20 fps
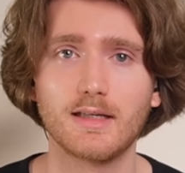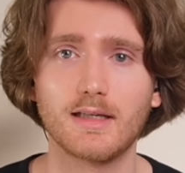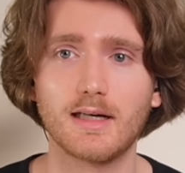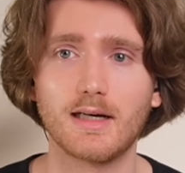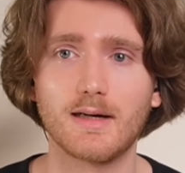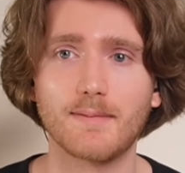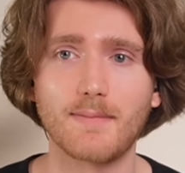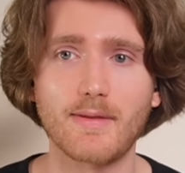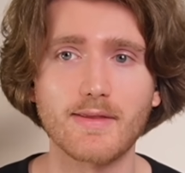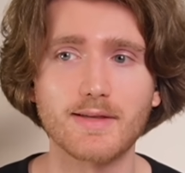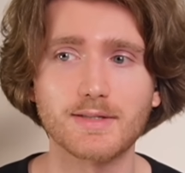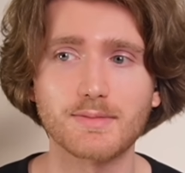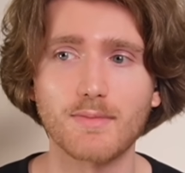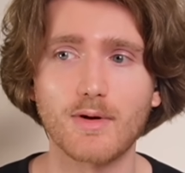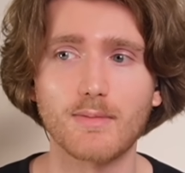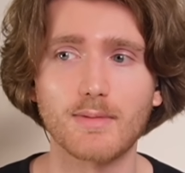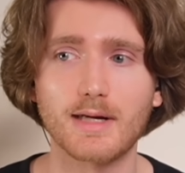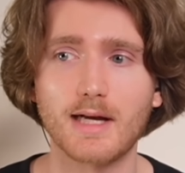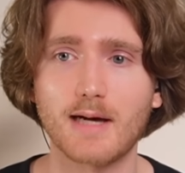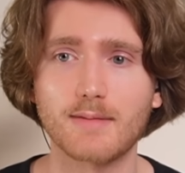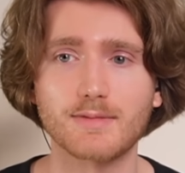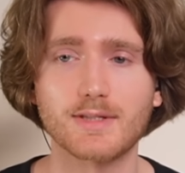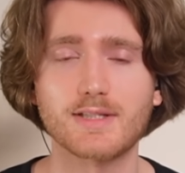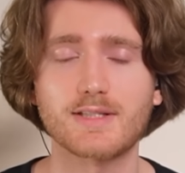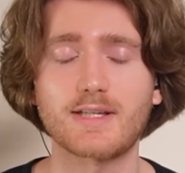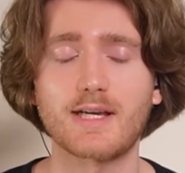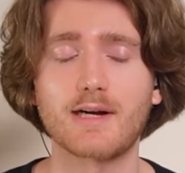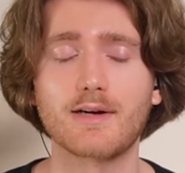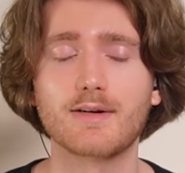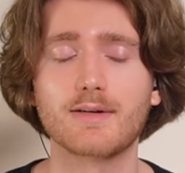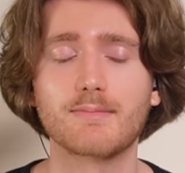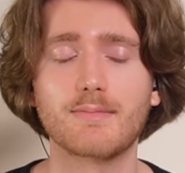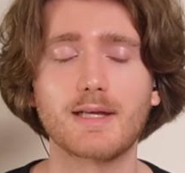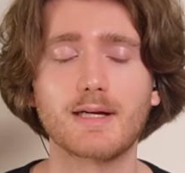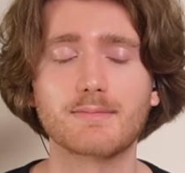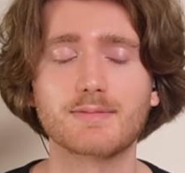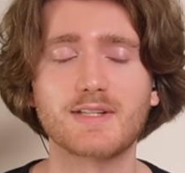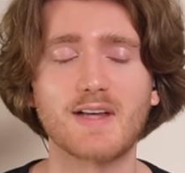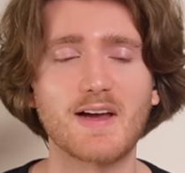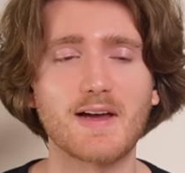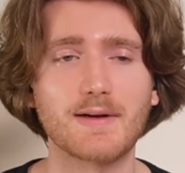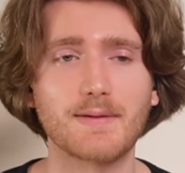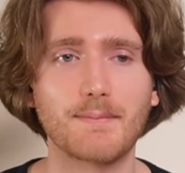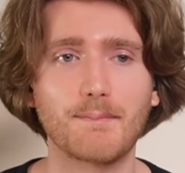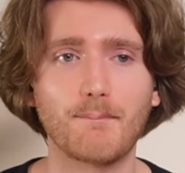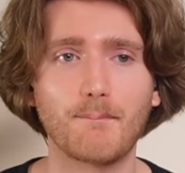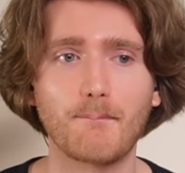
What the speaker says: in this moment. I'm just scared and I'm sad.